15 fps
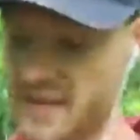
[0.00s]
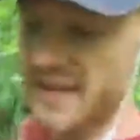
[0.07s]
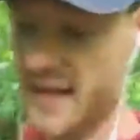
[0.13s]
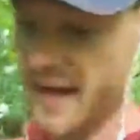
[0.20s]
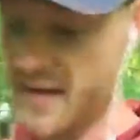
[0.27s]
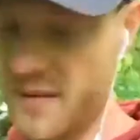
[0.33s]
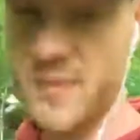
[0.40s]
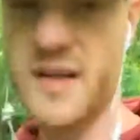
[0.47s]
to
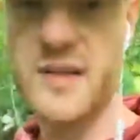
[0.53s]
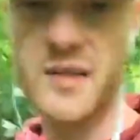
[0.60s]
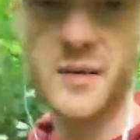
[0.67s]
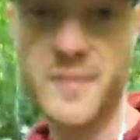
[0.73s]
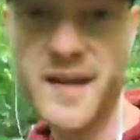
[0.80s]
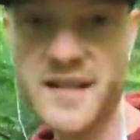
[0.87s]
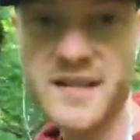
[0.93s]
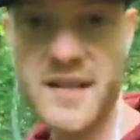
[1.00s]
get them into your
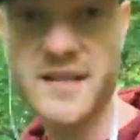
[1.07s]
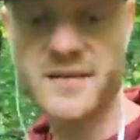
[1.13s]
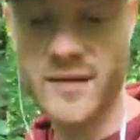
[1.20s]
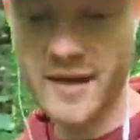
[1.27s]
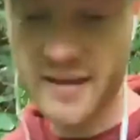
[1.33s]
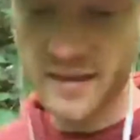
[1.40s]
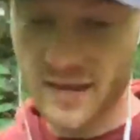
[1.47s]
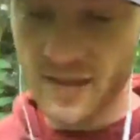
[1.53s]
business,
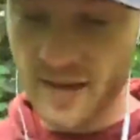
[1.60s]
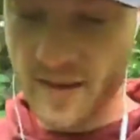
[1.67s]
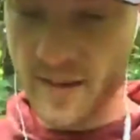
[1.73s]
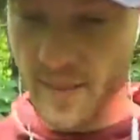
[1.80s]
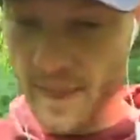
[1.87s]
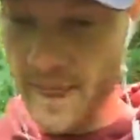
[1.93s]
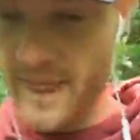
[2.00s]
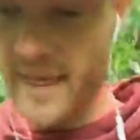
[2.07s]
right?
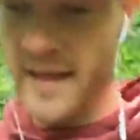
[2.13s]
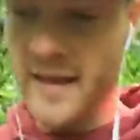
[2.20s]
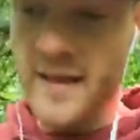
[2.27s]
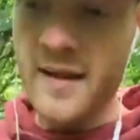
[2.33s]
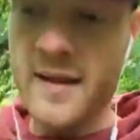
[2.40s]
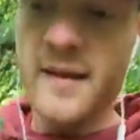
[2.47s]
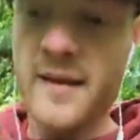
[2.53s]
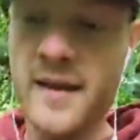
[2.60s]

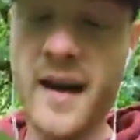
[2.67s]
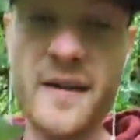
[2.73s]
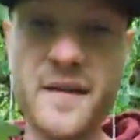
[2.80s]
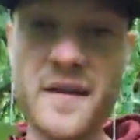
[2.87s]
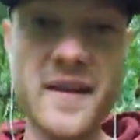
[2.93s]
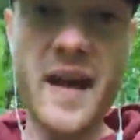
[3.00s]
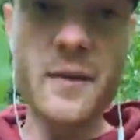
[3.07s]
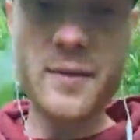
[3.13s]
And I
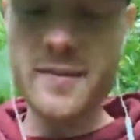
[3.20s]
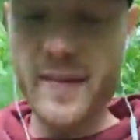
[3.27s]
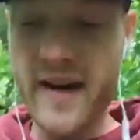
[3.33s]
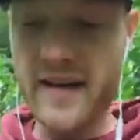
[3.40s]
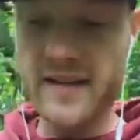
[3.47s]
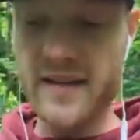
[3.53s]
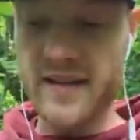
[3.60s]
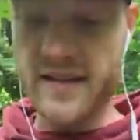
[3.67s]
thought that was
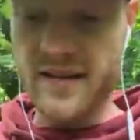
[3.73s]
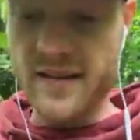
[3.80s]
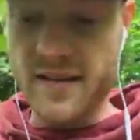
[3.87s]
madness.